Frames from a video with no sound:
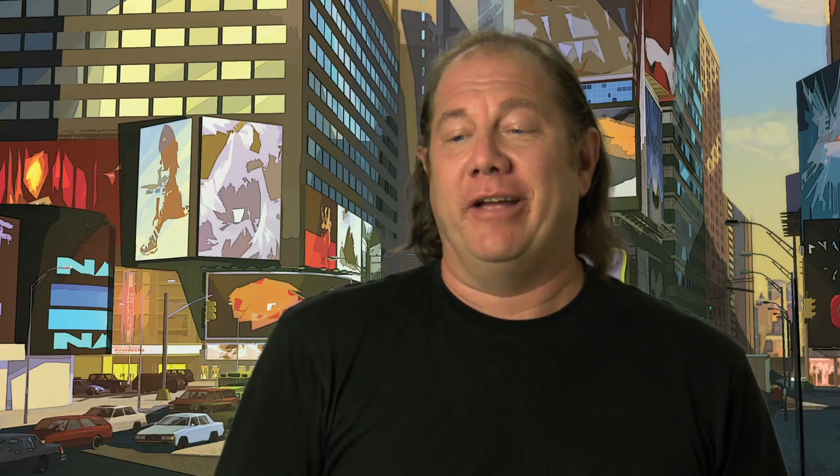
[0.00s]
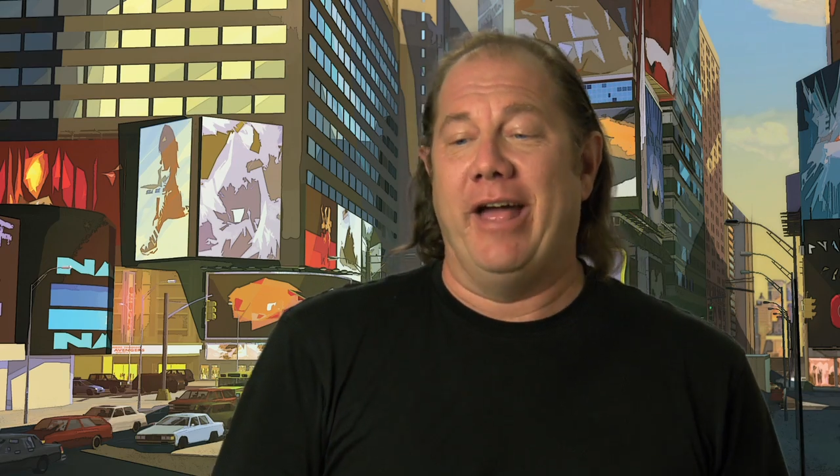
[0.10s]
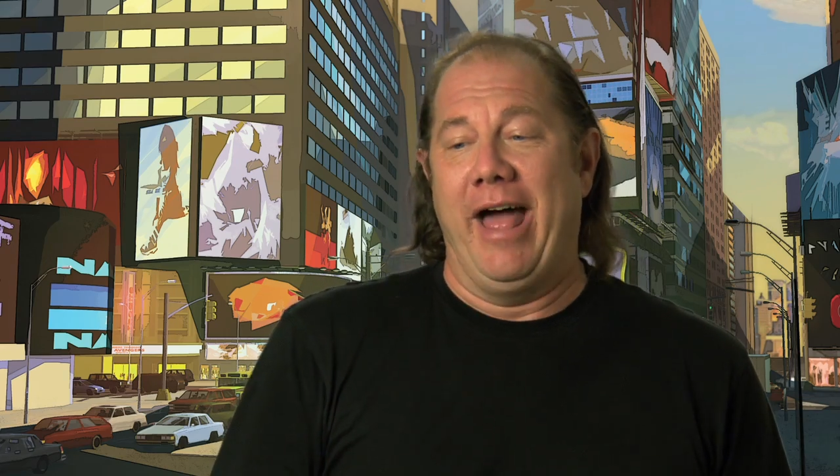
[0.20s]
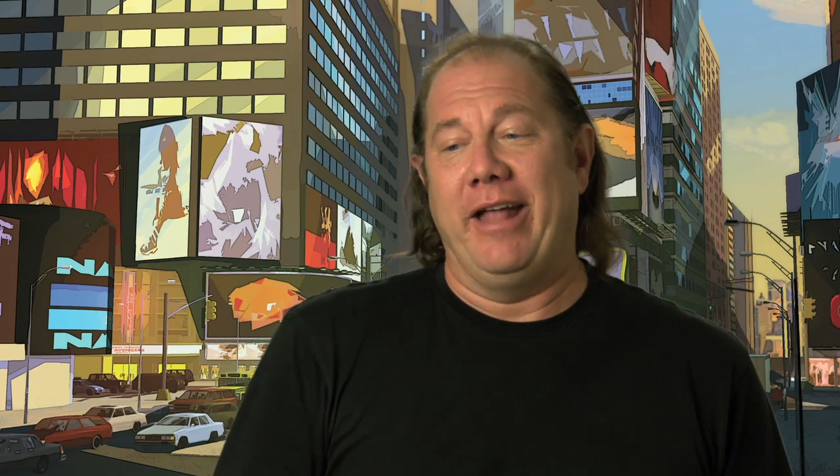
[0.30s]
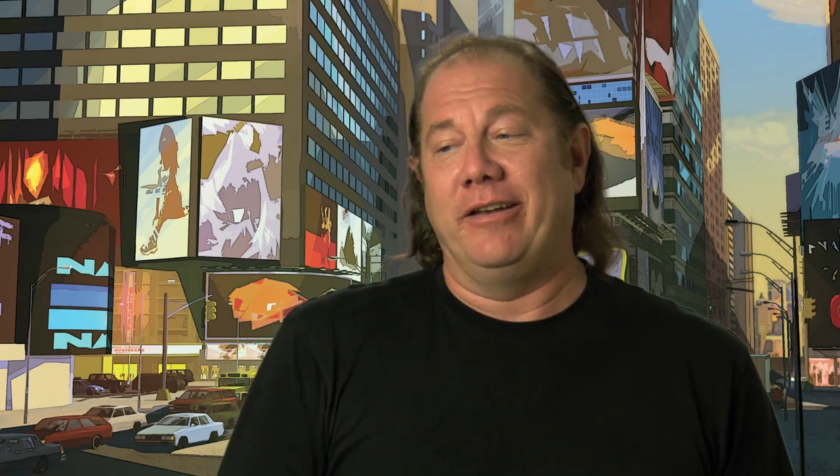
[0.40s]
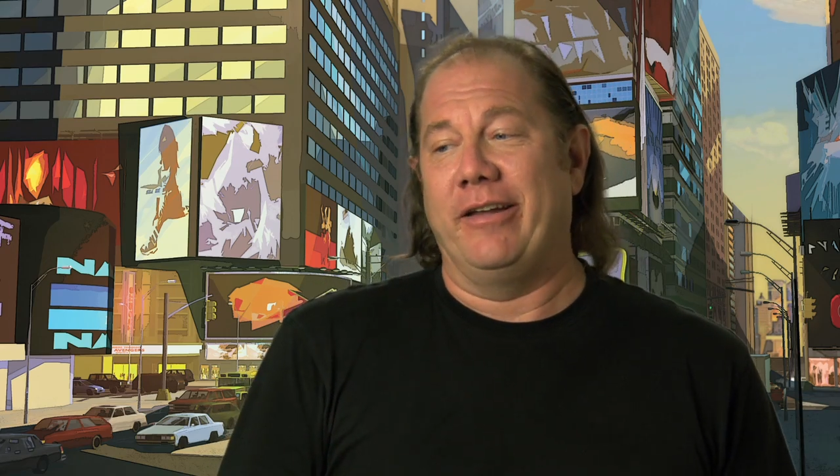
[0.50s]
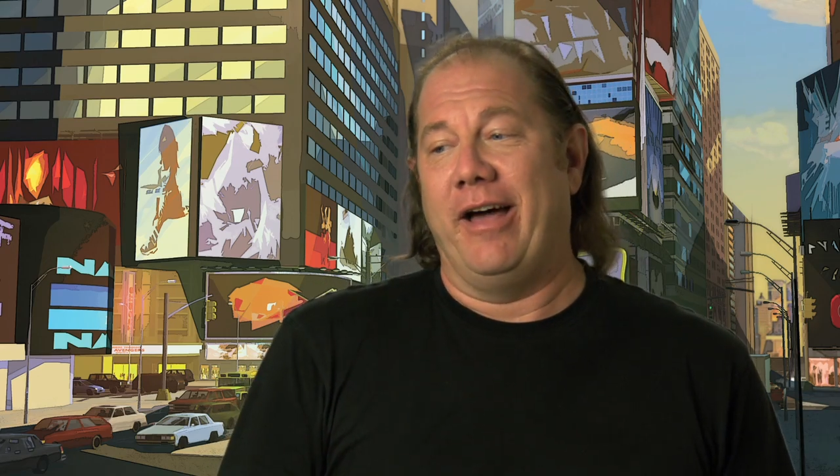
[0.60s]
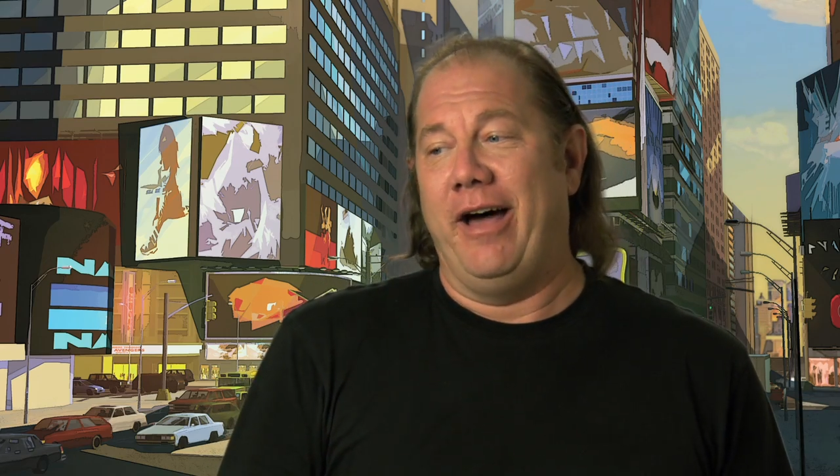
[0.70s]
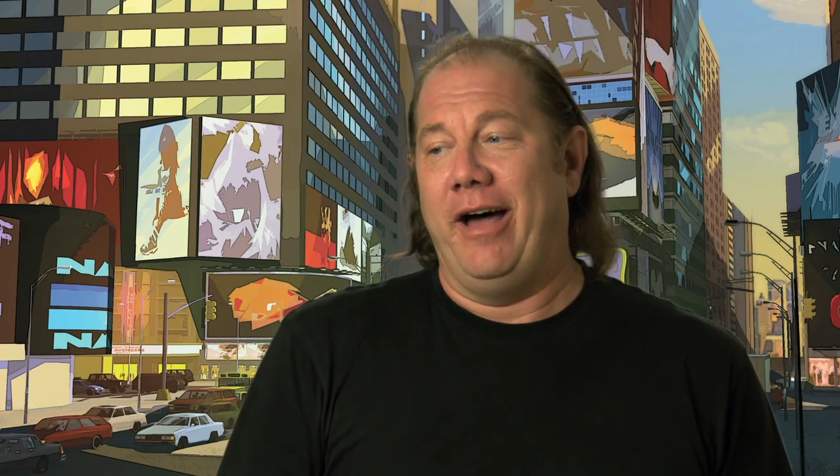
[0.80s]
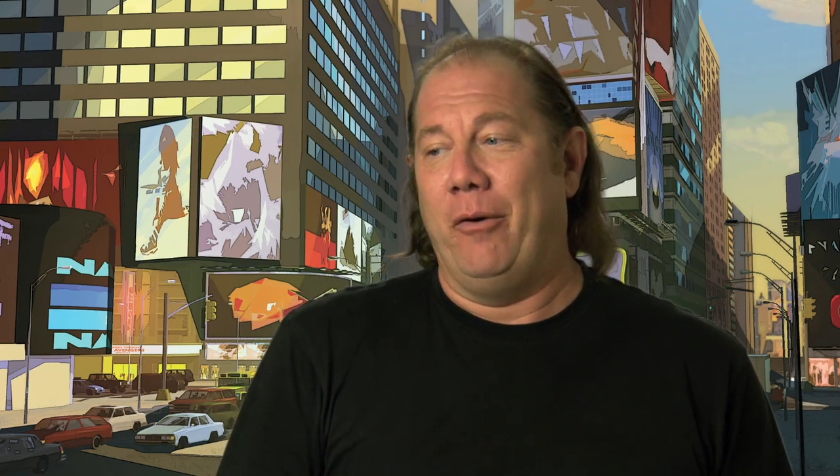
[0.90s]
and
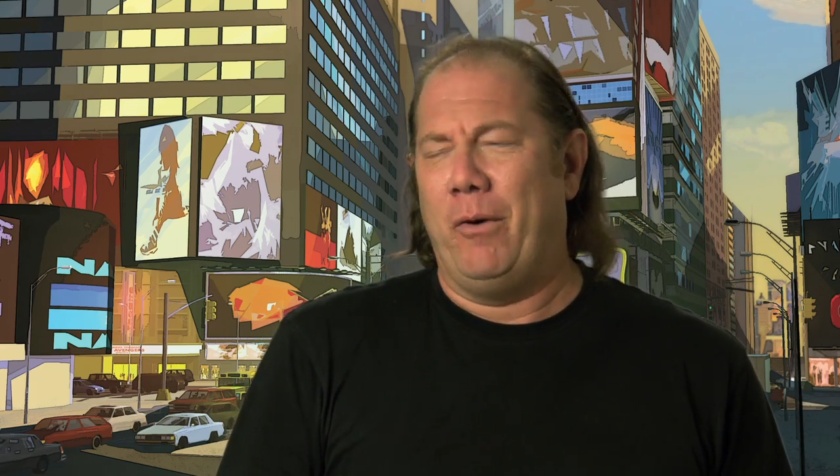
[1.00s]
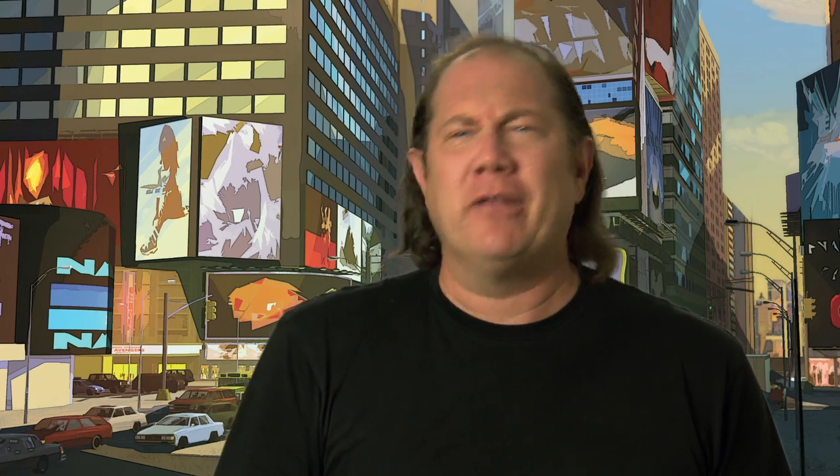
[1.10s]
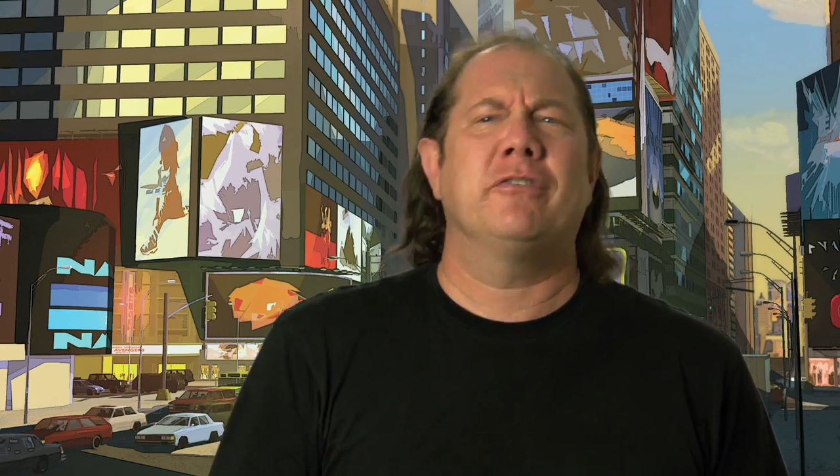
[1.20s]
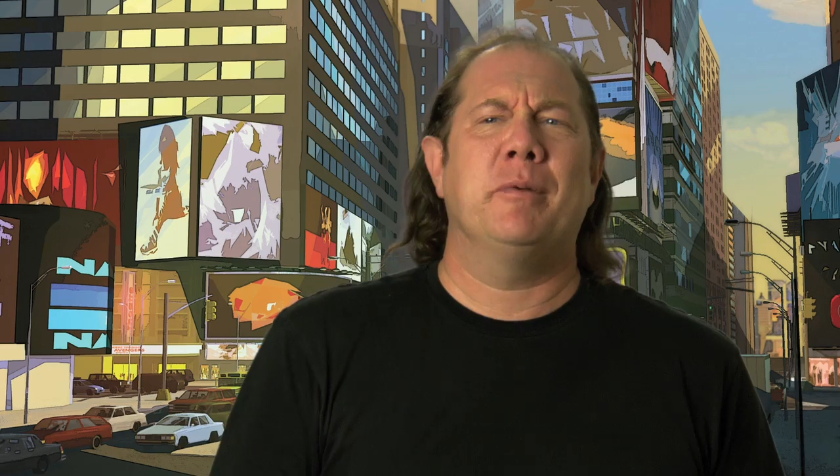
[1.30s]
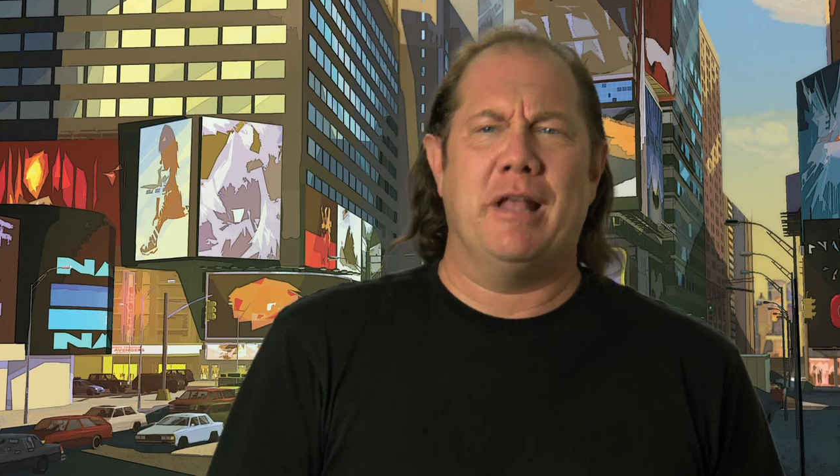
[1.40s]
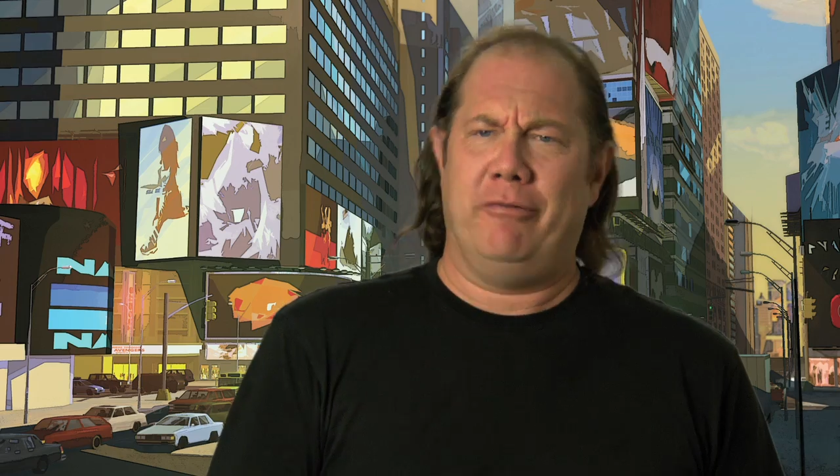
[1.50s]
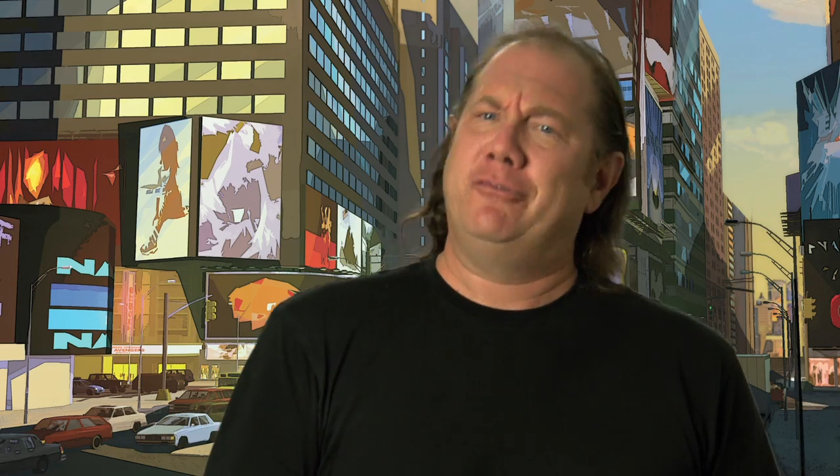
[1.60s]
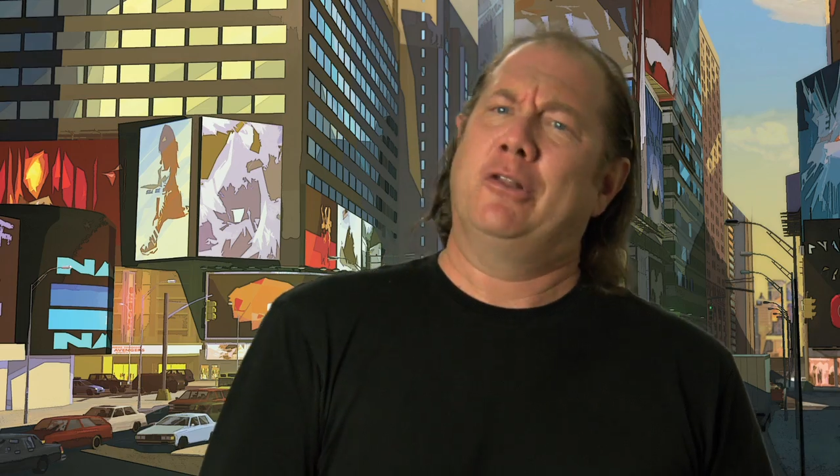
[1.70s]
uh, wants to be left